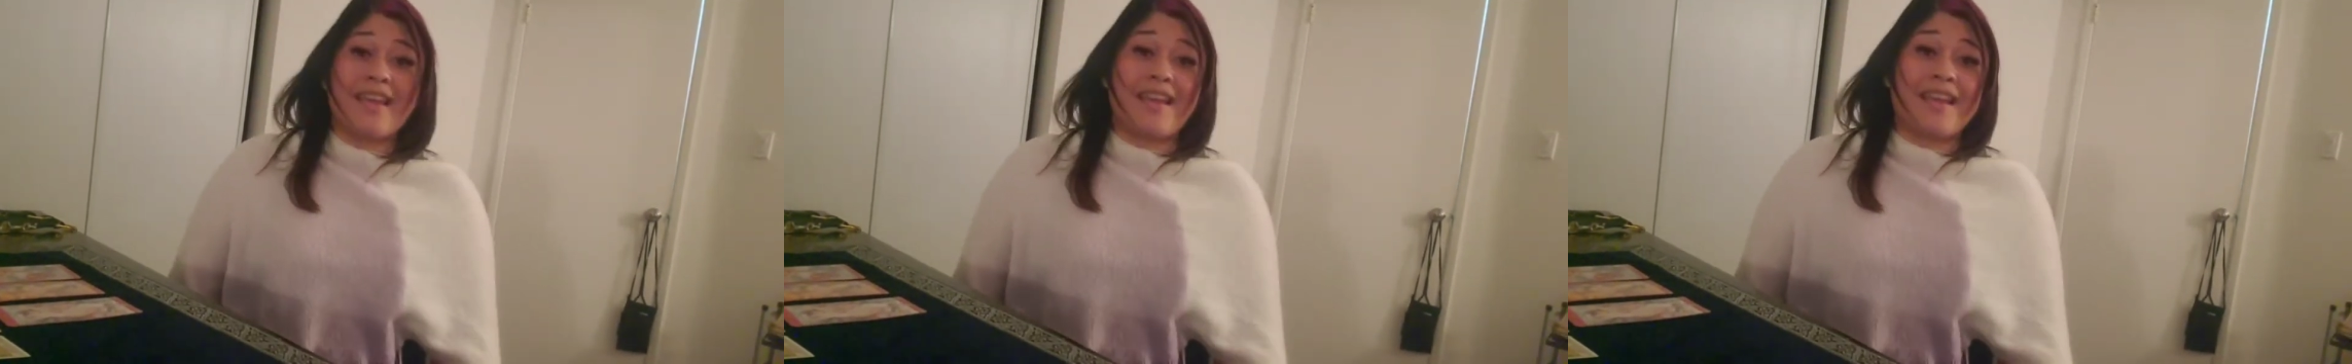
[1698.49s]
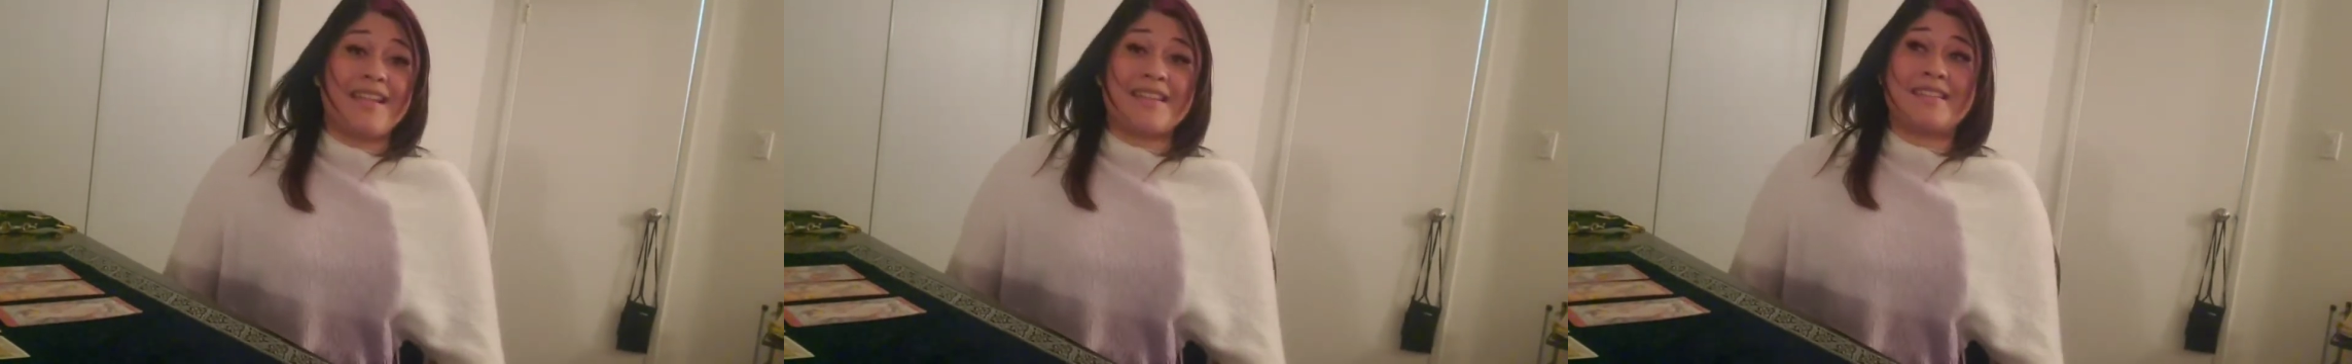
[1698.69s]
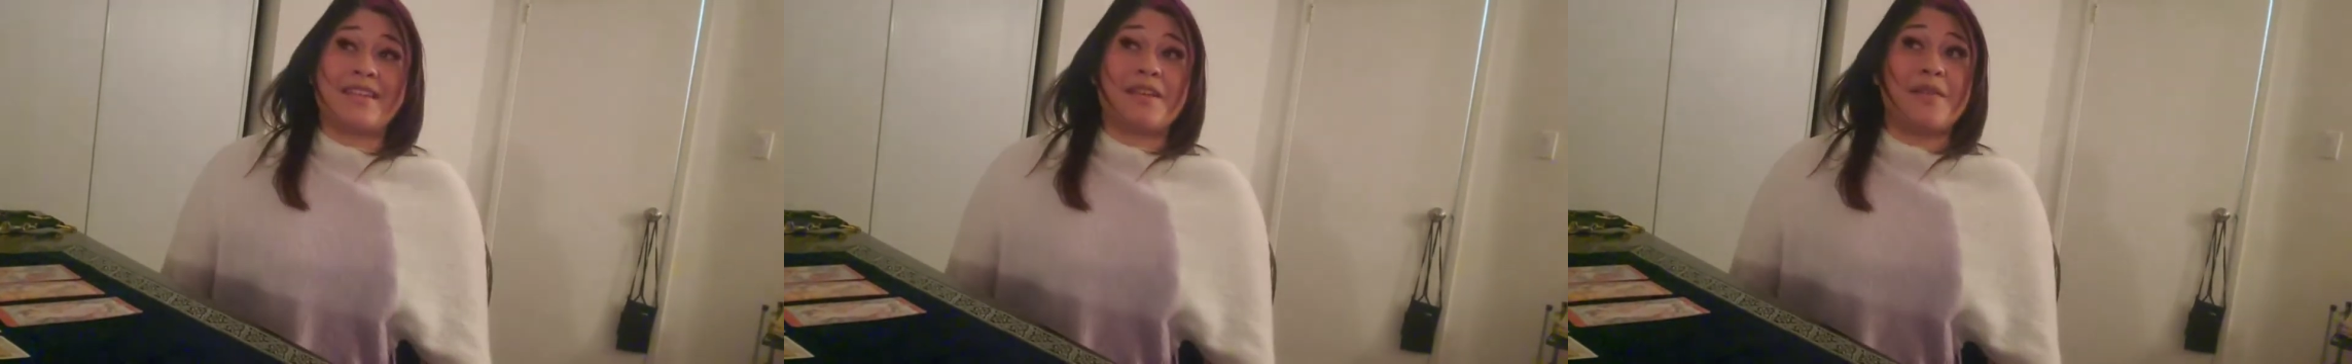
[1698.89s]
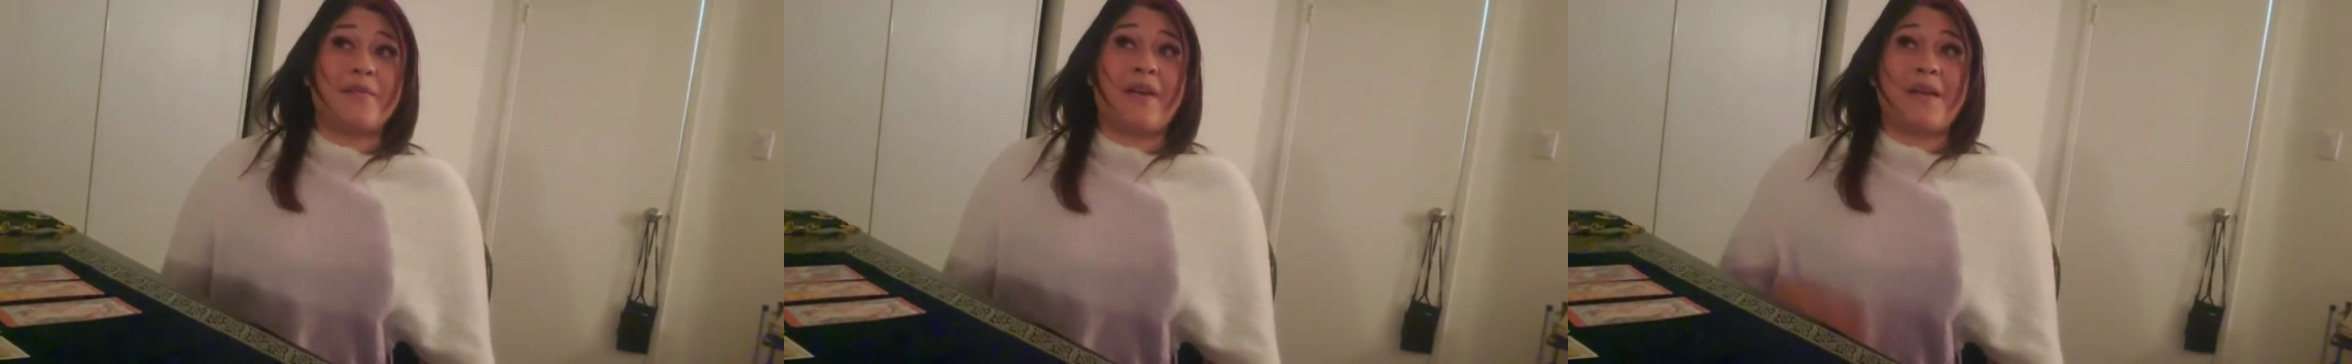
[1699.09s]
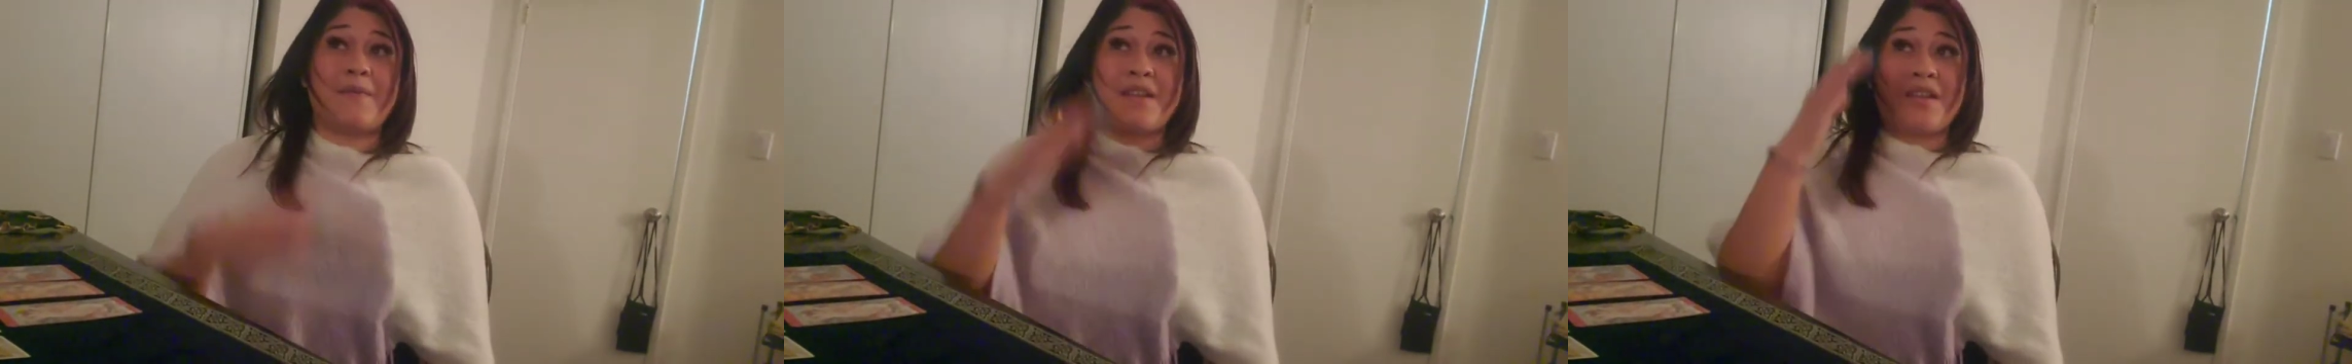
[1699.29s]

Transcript: and it's a good vibe